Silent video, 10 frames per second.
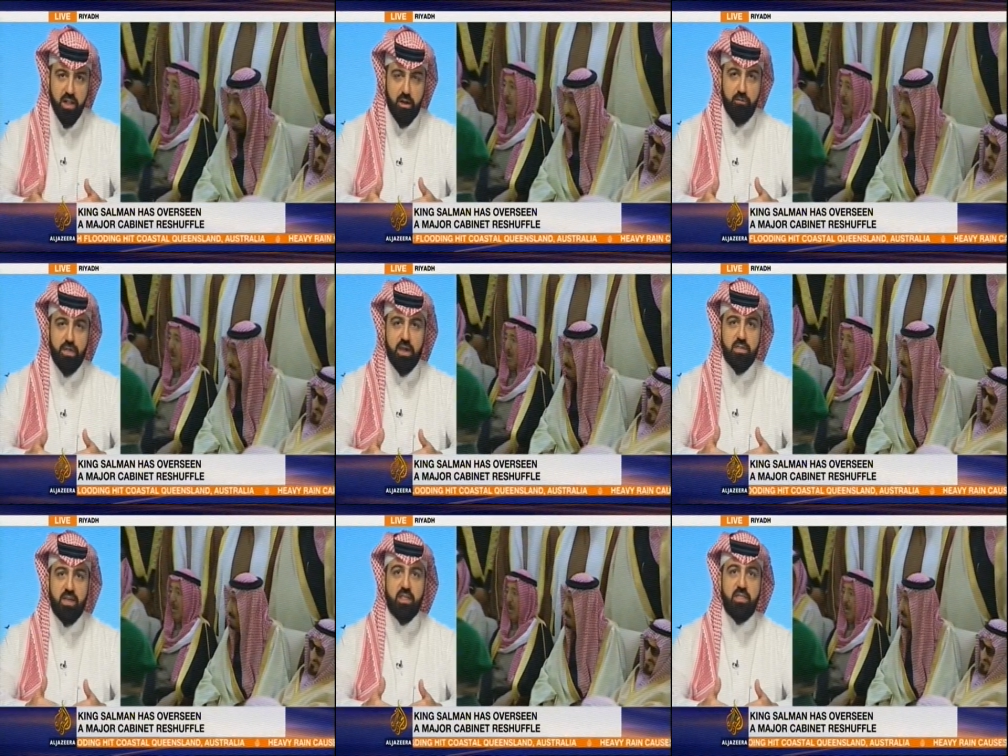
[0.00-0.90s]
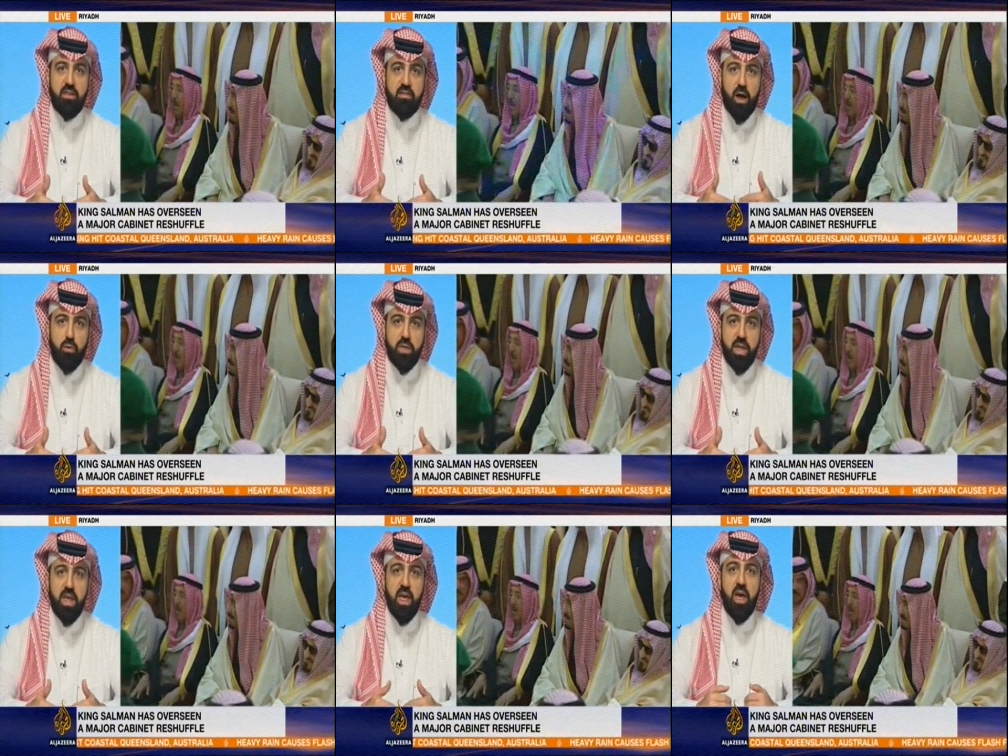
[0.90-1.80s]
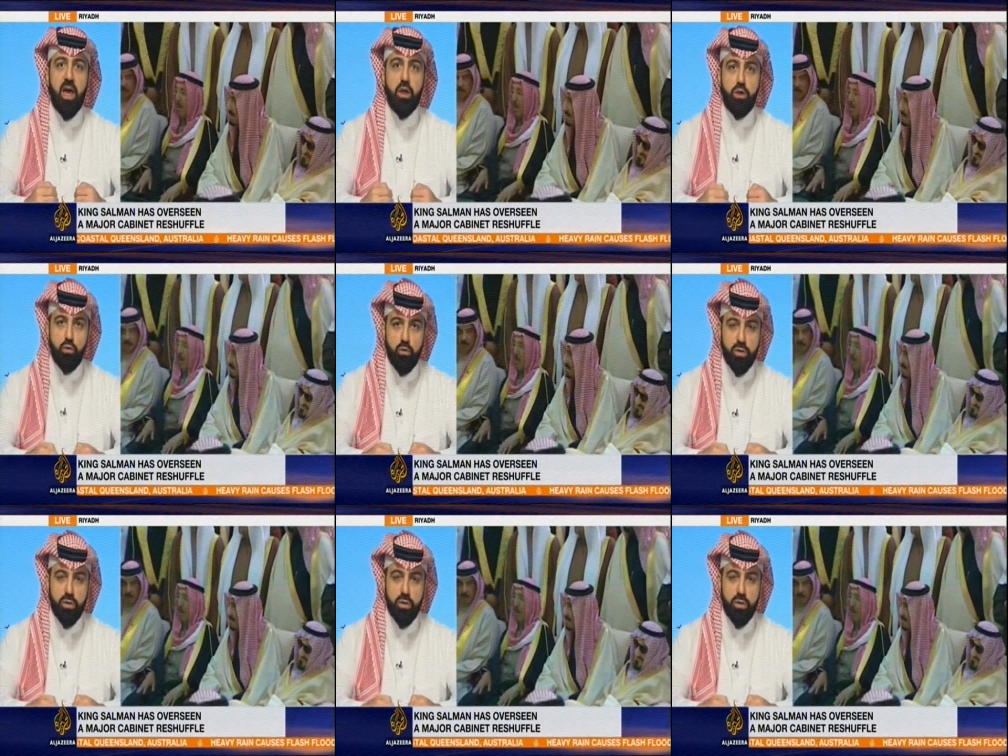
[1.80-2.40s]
of things that the Saudi youth